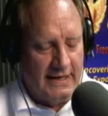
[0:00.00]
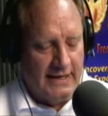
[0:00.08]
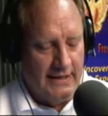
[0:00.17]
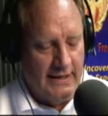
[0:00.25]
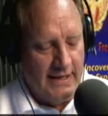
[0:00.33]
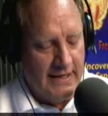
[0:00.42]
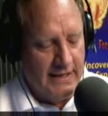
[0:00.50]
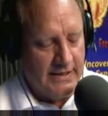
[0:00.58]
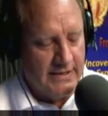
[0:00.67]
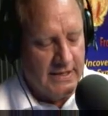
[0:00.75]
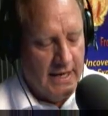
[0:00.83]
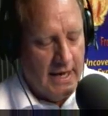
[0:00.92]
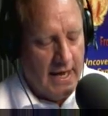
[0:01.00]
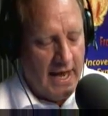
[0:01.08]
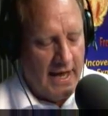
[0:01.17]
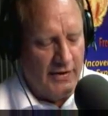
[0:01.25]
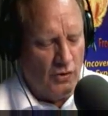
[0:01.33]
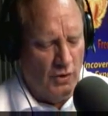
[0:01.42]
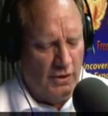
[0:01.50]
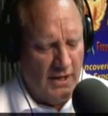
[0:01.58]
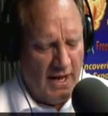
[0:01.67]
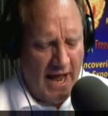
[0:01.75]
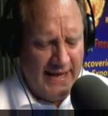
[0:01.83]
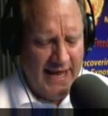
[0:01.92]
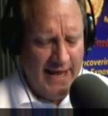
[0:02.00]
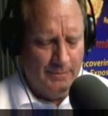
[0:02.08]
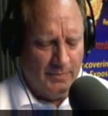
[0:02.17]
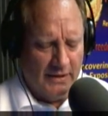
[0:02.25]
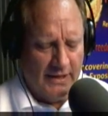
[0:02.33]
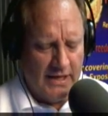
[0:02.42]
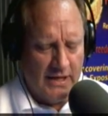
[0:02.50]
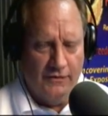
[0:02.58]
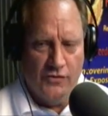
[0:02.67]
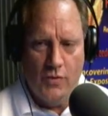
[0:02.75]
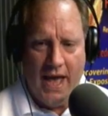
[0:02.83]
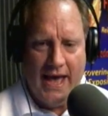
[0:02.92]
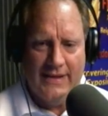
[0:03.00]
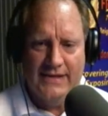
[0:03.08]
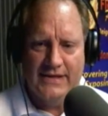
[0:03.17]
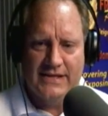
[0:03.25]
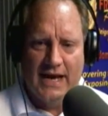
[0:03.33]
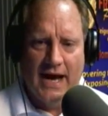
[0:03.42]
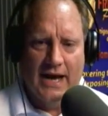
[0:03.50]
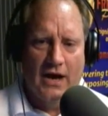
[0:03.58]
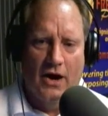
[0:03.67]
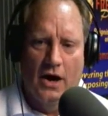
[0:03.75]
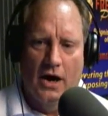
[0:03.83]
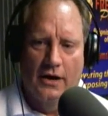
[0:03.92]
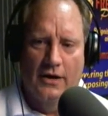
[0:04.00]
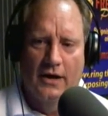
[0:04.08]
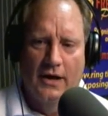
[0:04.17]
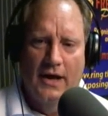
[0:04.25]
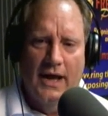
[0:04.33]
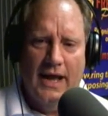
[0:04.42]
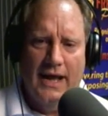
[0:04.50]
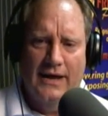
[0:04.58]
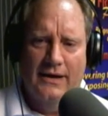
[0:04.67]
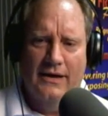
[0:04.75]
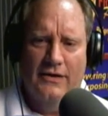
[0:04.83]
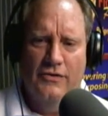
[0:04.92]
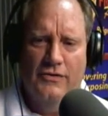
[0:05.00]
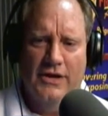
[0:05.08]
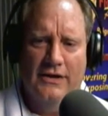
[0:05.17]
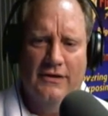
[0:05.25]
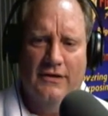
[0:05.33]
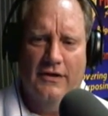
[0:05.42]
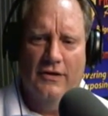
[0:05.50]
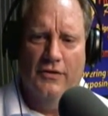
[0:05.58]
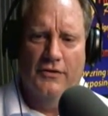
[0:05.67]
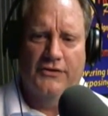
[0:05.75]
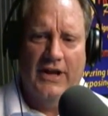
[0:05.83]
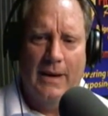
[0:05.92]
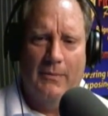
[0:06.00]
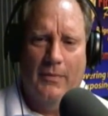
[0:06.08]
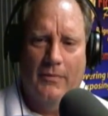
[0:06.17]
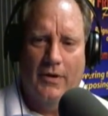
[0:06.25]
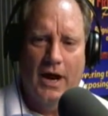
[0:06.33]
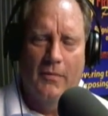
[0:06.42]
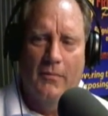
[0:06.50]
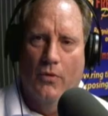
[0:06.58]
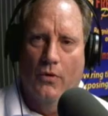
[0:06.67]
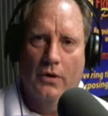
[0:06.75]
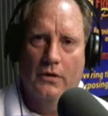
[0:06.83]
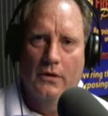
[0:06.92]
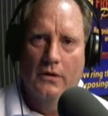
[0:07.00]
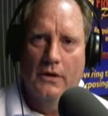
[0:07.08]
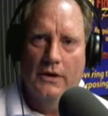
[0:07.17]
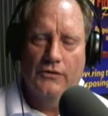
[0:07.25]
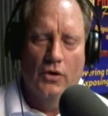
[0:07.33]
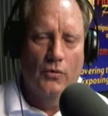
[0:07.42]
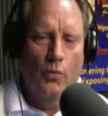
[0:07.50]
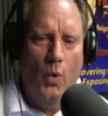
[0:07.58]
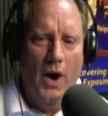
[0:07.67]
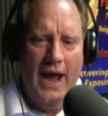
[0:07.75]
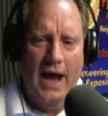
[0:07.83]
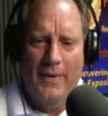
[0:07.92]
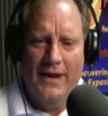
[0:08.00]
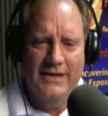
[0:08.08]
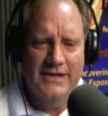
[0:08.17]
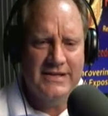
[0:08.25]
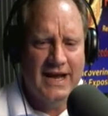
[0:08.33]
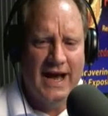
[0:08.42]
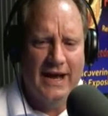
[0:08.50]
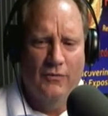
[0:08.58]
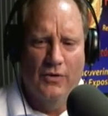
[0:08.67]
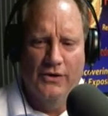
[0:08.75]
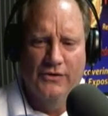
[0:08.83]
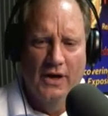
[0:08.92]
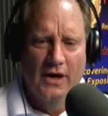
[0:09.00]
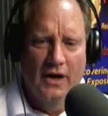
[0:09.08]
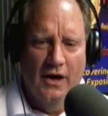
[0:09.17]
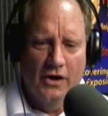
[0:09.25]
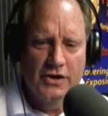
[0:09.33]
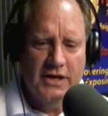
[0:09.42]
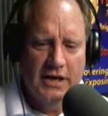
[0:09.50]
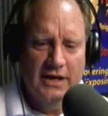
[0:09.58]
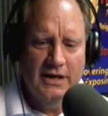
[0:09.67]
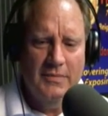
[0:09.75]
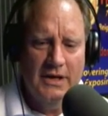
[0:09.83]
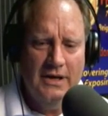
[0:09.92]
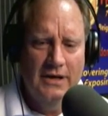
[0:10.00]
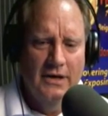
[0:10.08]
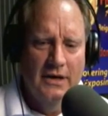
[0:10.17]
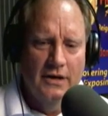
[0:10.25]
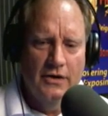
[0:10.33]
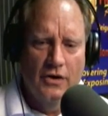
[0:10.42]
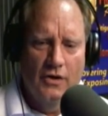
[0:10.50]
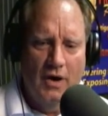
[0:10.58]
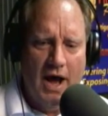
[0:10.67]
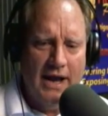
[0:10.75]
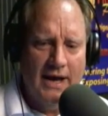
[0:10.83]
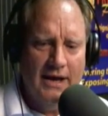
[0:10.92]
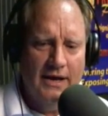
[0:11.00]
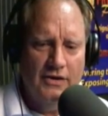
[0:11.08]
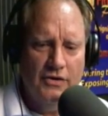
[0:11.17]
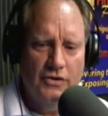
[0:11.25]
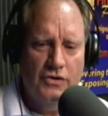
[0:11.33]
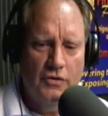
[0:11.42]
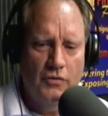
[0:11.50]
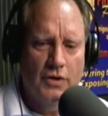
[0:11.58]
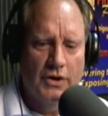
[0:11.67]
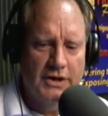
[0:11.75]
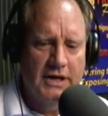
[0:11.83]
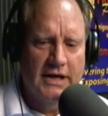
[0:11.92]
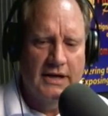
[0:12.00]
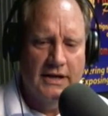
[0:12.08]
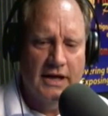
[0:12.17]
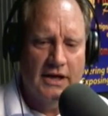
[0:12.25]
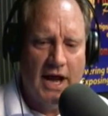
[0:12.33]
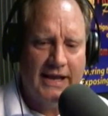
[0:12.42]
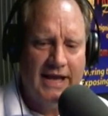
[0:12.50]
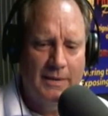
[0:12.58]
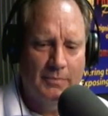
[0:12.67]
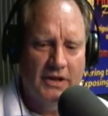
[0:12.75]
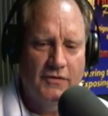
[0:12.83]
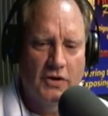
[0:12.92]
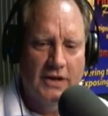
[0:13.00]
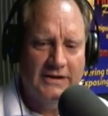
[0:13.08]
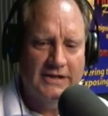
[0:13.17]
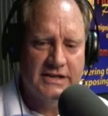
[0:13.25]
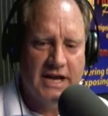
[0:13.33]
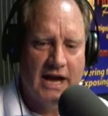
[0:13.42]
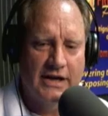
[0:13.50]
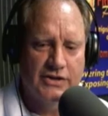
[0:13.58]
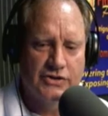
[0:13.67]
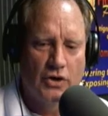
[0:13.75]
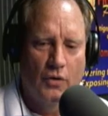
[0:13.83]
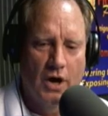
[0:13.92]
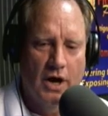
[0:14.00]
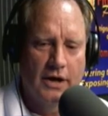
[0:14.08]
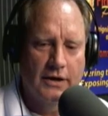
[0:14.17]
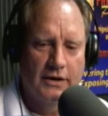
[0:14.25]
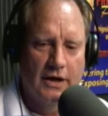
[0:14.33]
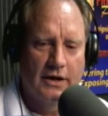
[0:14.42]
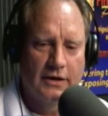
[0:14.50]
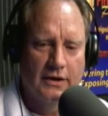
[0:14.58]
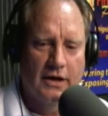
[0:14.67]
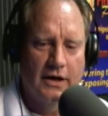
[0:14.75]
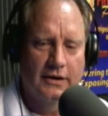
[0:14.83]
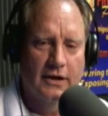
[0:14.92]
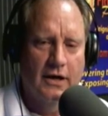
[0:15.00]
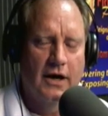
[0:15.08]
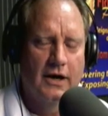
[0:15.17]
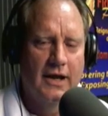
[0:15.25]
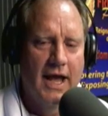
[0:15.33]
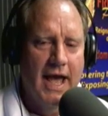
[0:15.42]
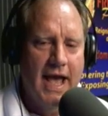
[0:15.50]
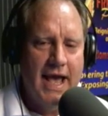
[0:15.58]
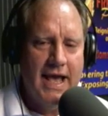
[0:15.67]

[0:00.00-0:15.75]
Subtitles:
did is they're going, "I can't believe you had this guy on and you didn't, slam him around more." He's going, "Wow, man, this guy are you kidding me? You really needed it. I can't believe you let this guy just go on and on and on and on,